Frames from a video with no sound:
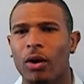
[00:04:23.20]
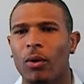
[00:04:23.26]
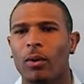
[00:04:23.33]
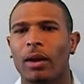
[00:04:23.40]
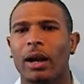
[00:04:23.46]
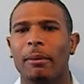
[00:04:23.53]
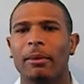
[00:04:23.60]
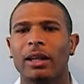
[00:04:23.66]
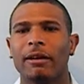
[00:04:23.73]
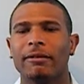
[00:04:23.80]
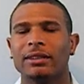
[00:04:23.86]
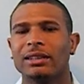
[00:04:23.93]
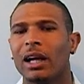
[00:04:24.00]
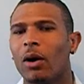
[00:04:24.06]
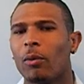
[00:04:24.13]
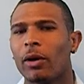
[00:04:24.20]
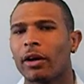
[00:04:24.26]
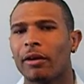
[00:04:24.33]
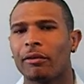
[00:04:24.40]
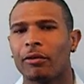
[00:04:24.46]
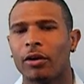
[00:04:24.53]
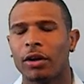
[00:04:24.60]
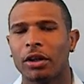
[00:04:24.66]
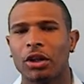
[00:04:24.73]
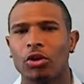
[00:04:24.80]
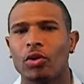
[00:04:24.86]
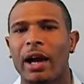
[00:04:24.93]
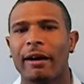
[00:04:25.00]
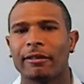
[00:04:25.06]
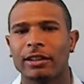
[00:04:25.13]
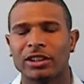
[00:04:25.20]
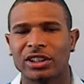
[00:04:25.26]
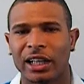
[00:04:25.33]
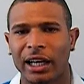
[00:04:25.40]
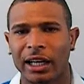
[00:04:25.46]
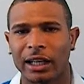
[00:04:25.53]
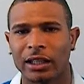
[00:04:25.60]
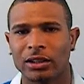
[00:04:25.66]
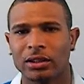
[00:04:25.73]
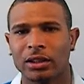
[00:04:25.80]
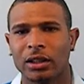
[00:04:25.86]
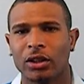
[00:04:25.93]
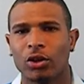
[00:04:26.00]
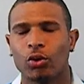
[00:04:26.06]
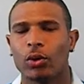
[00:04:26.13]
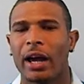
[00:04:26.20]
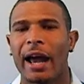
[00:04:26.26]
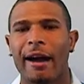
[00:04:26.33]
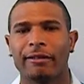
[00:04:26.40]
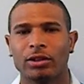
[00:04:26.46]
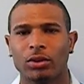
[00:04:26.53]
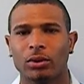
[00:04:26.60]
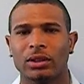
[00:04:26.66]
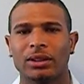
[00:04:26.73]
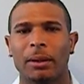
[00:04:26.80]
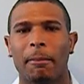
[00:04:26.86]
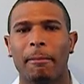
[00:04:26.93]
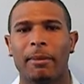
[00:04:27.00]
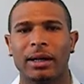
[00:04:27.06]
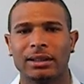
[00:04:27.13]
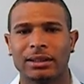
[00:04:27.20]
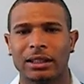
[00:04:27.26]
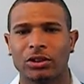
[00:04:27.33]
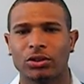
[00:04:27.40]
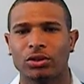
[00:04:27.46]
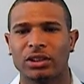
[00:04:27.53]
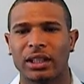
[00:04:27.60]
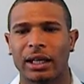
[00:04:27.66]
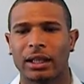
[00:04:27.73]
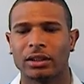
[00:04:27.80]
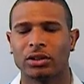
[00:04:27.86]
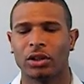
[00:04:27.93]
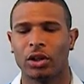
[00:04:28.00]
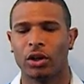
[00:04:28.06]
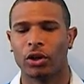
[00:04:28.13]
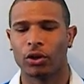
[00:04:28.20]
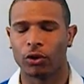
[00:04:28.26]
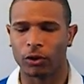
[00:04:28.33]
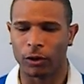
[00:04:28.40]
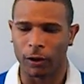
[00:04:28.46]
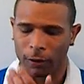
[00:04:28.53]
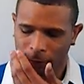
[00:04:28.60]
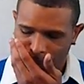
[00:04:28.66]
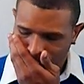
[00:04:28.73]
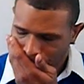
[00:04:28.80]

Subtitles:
Well, if it's not working for you, then you have to change. You have to. It's a must that you change. You know.